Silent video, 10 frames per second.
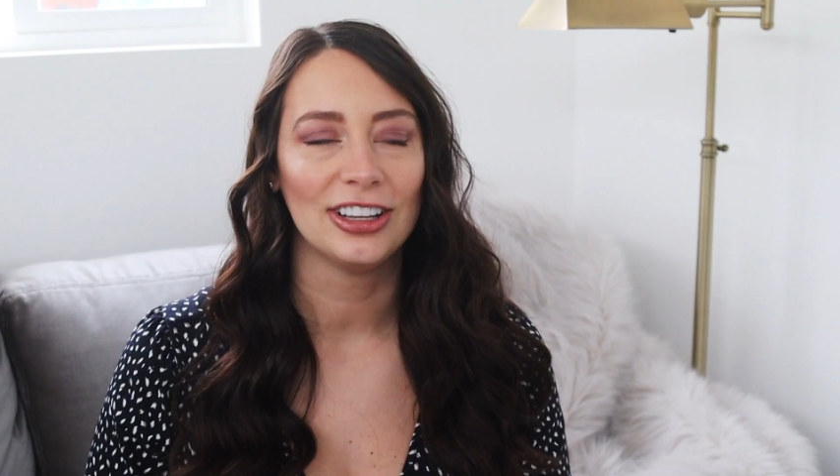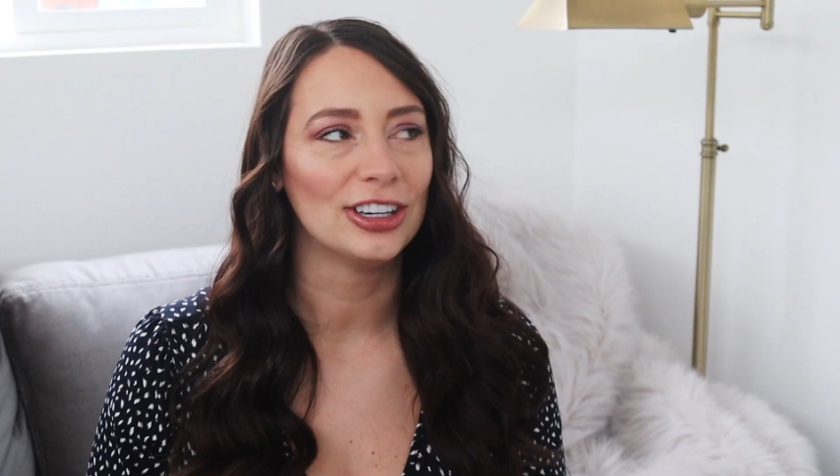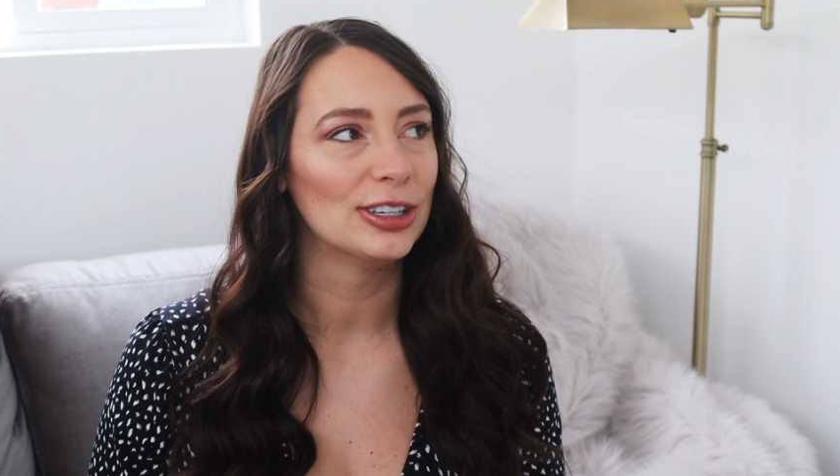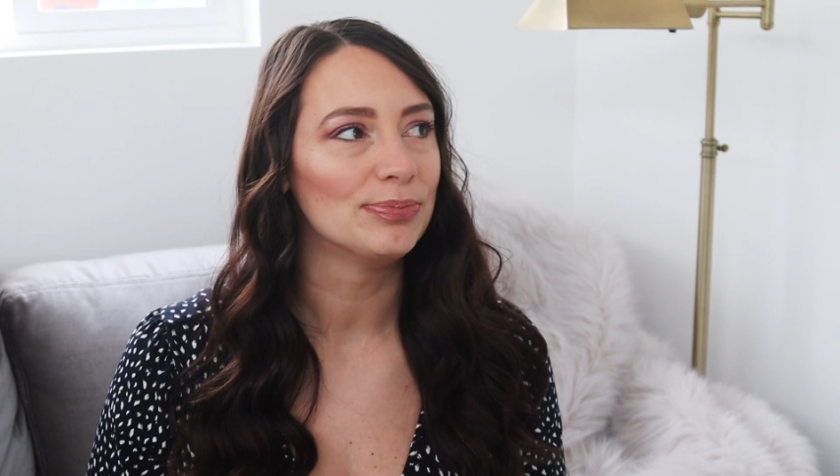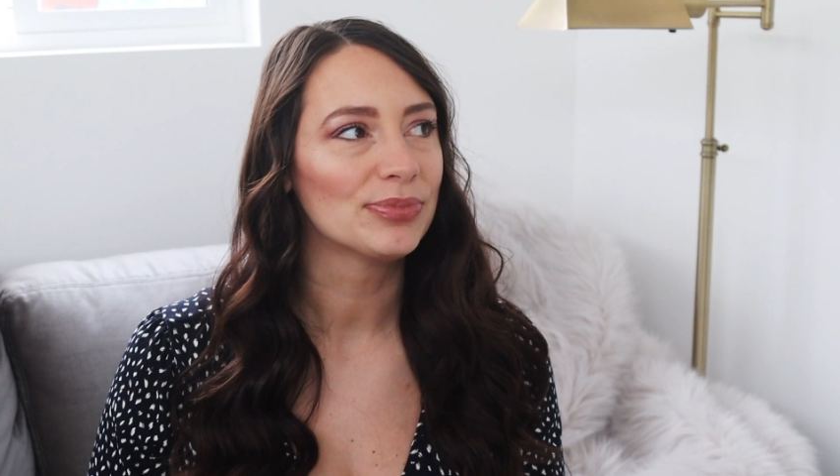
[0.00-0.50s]

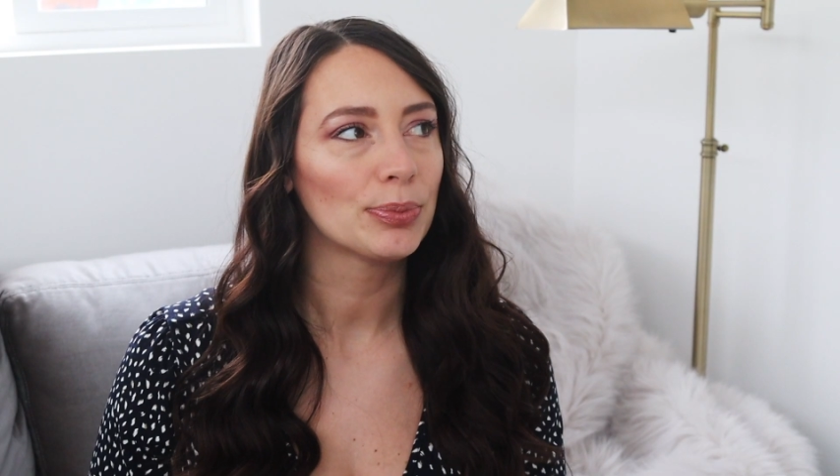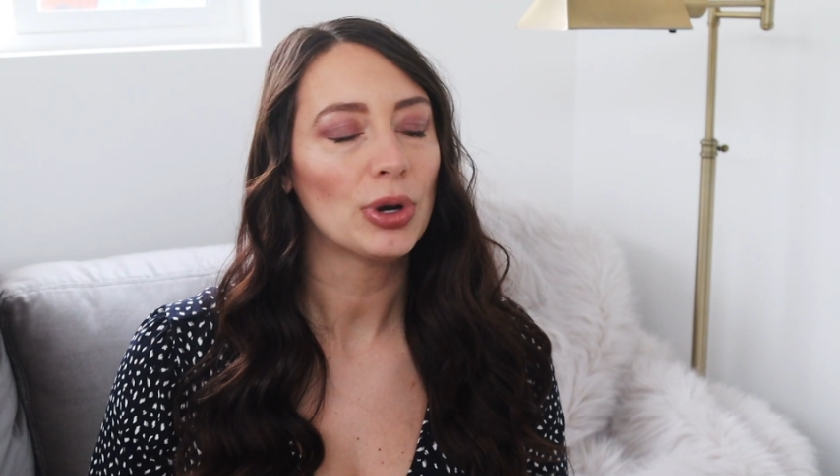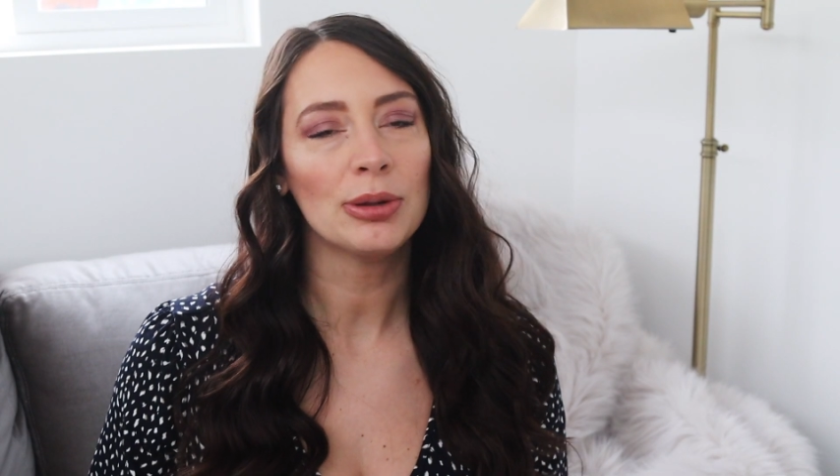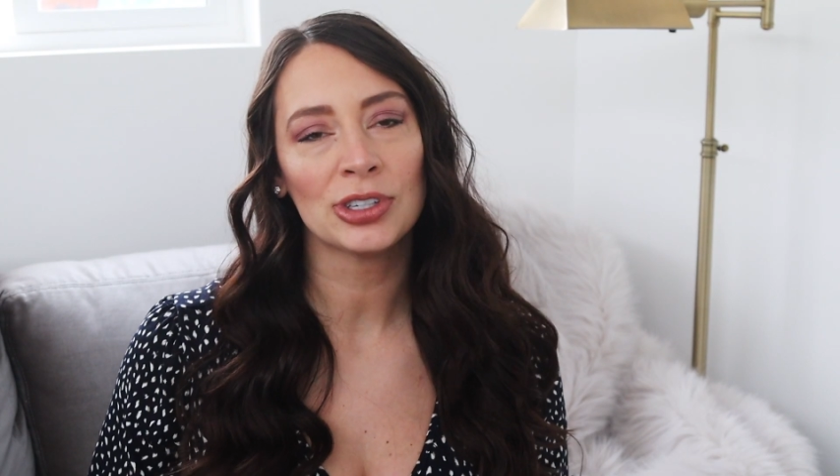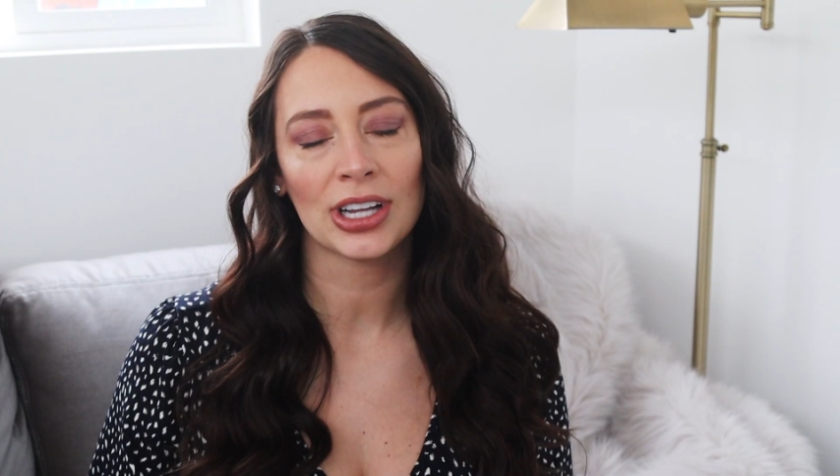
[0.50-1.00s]
There
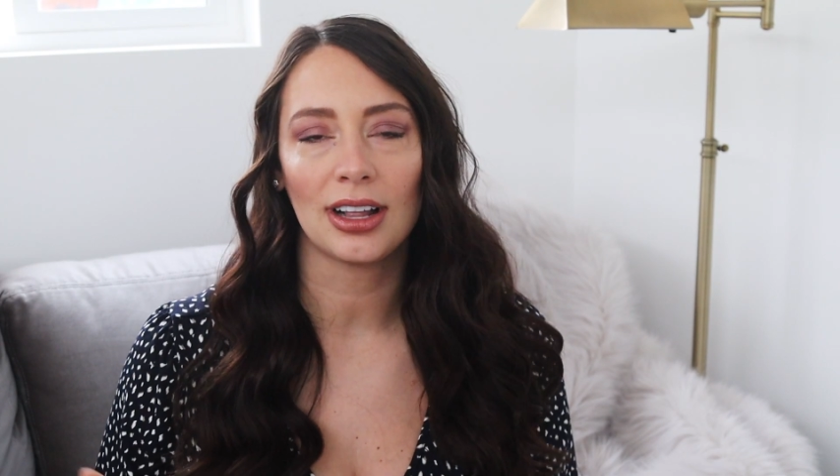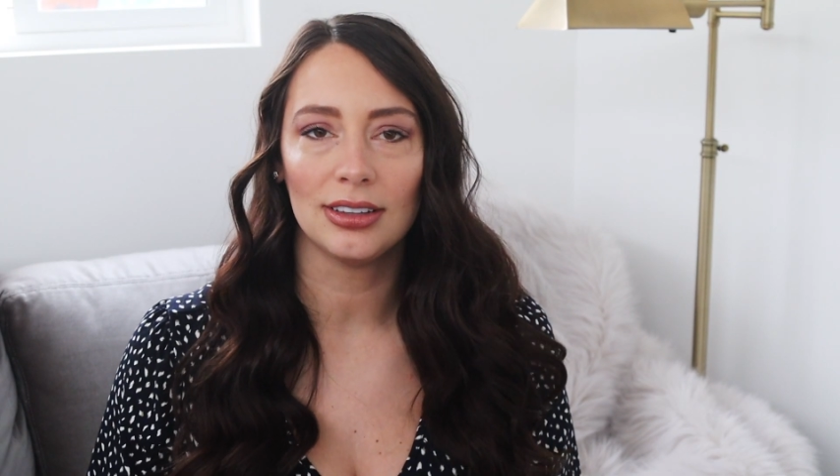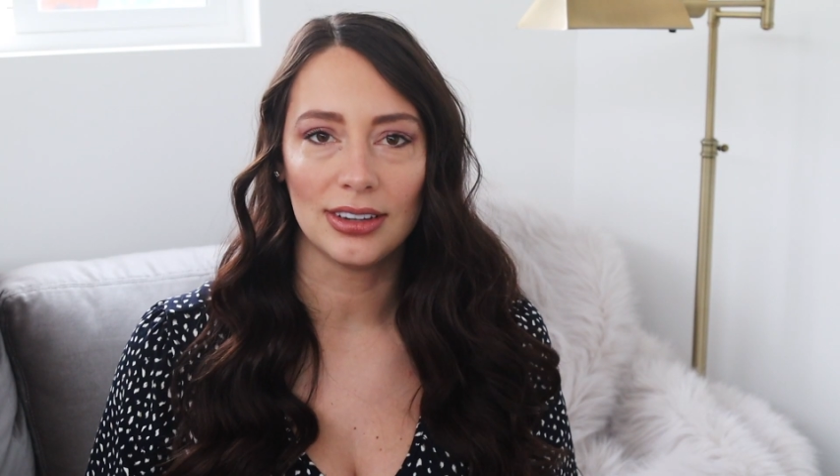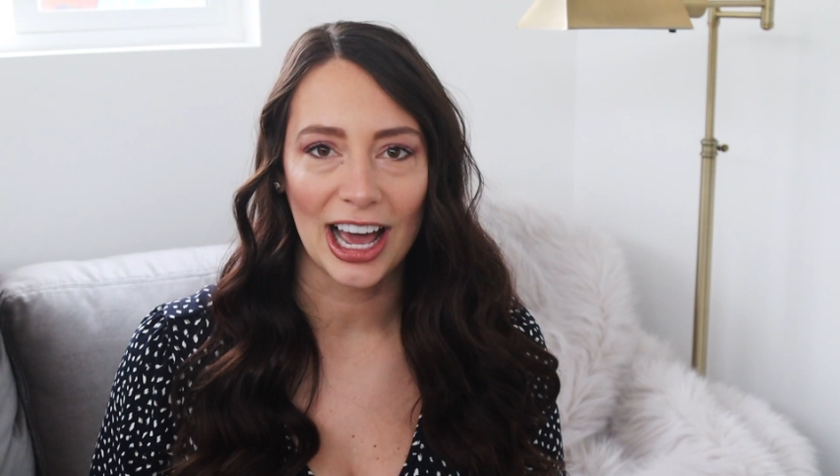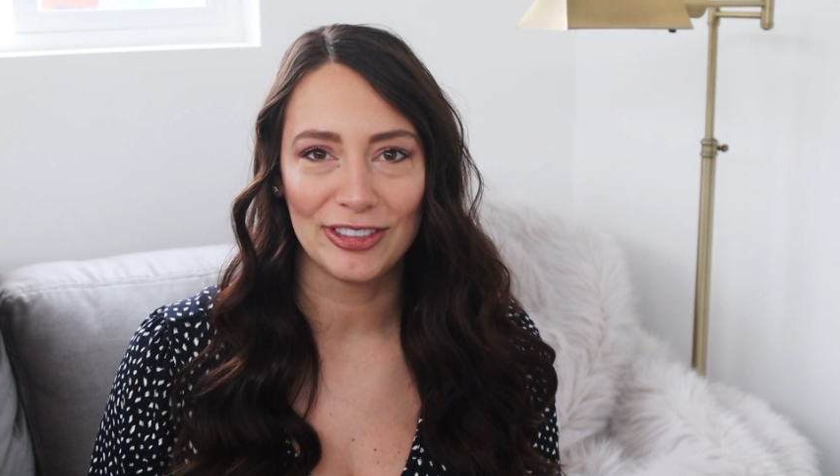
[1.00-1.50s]
pretty much like a
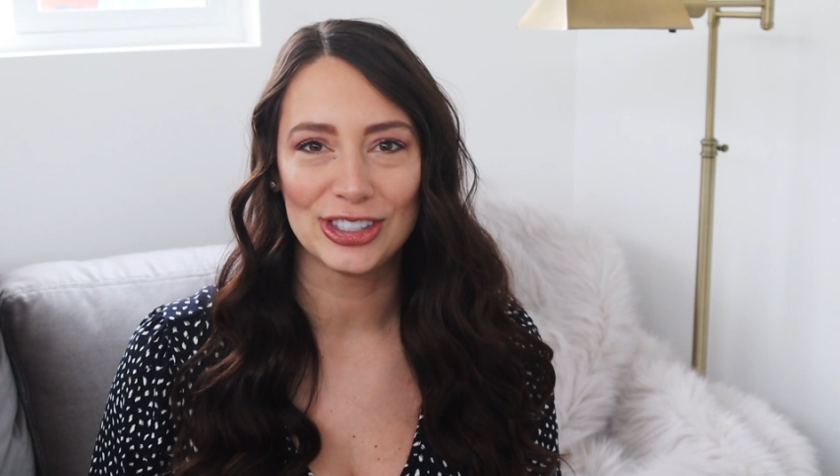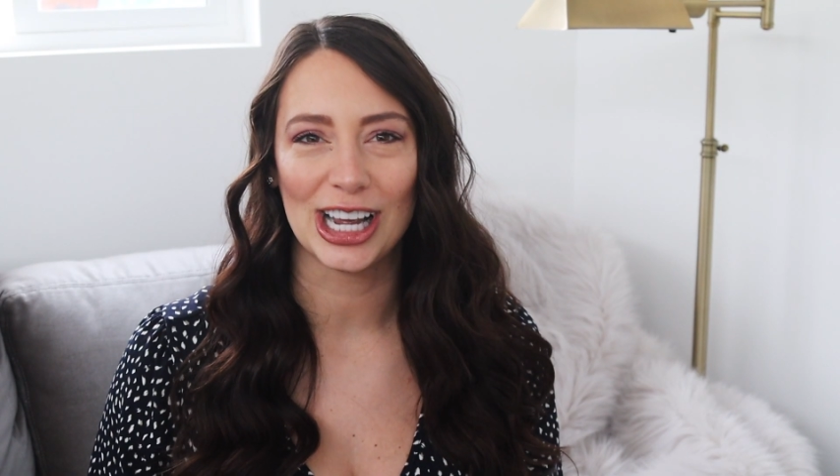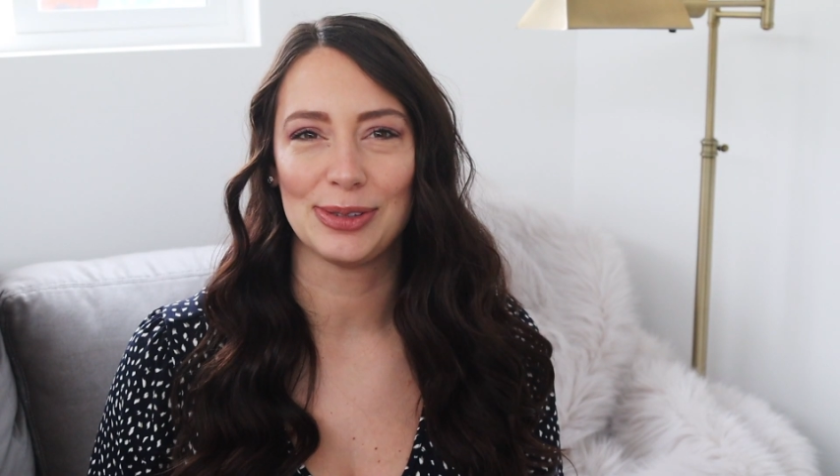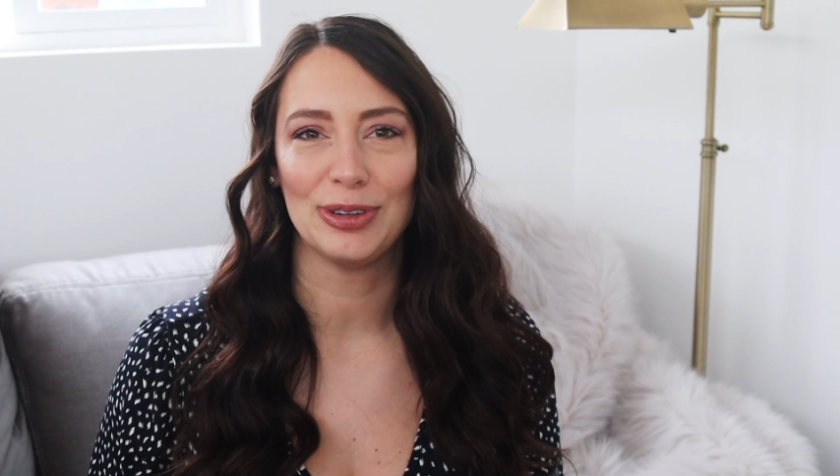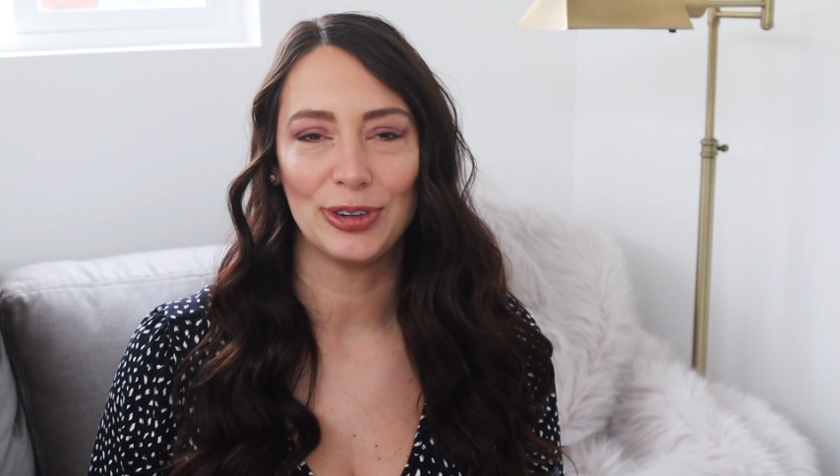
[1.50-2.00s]
little
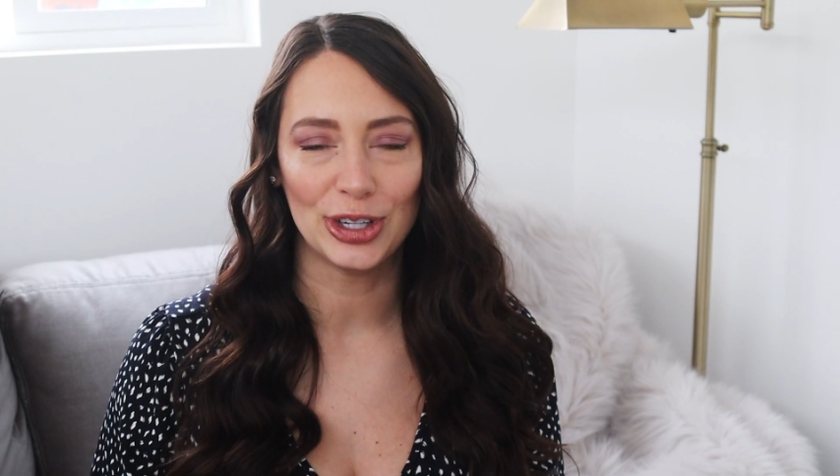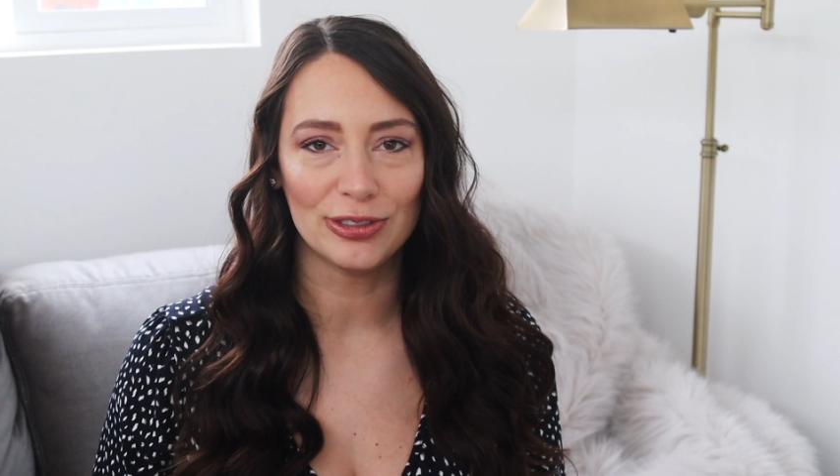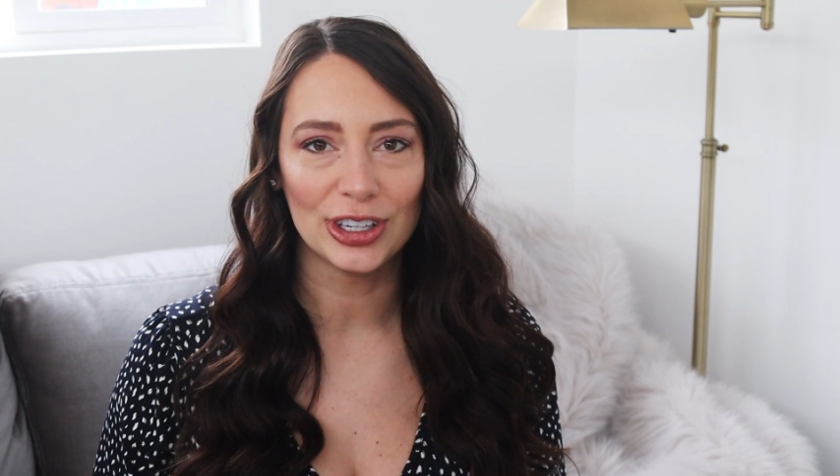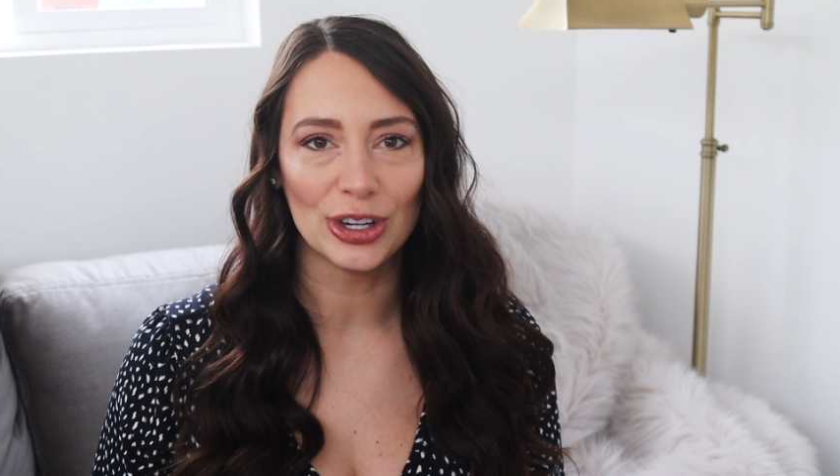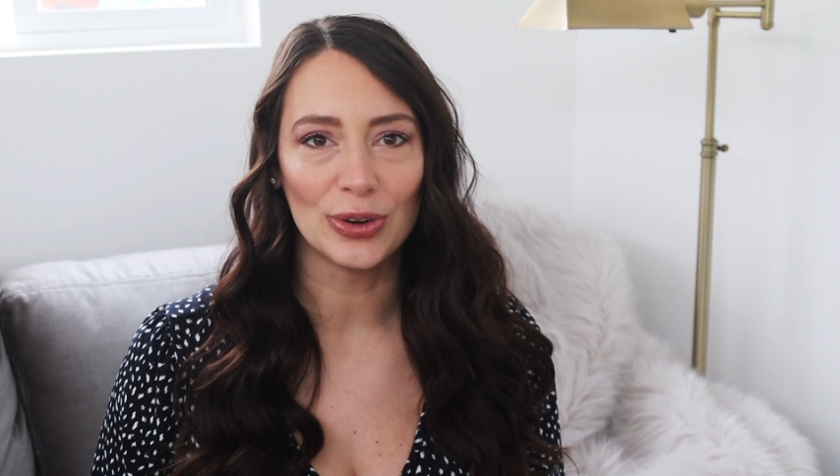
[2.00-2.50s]
advertisement for your
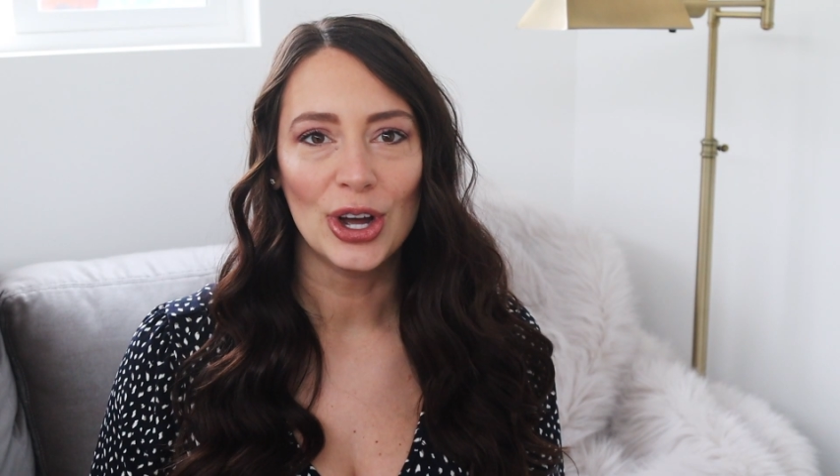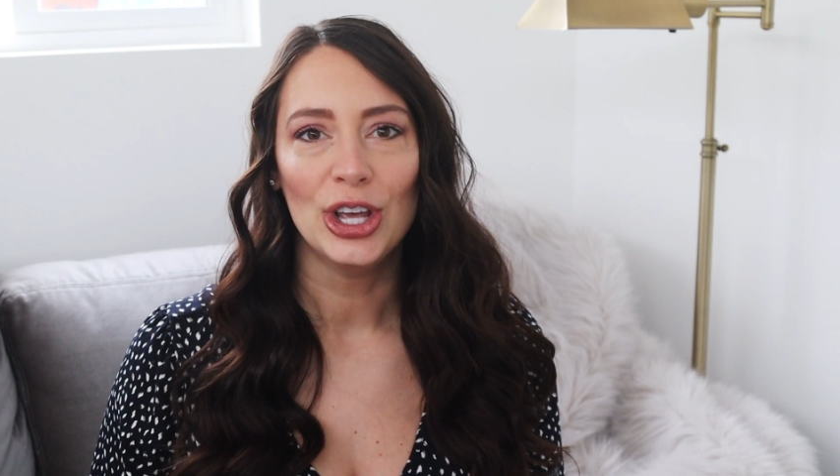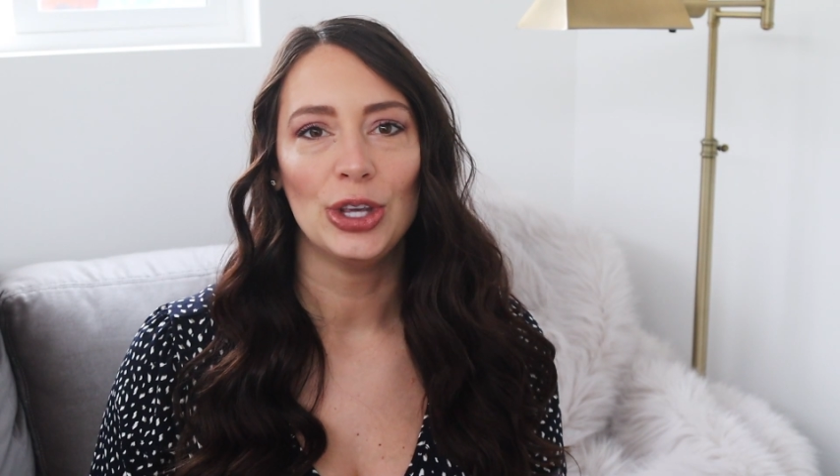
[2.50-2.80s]
video.